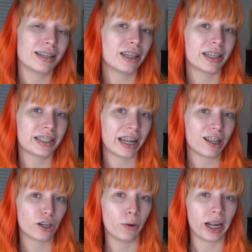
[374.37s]
into the
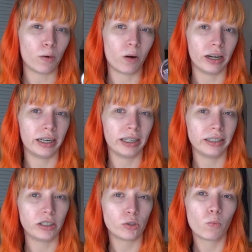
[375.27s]
sale knowing I wanted
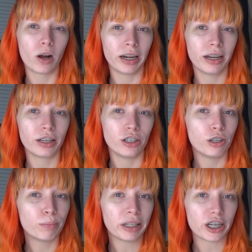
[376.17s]
at least one
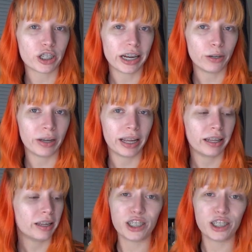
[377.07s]
new blush anyway.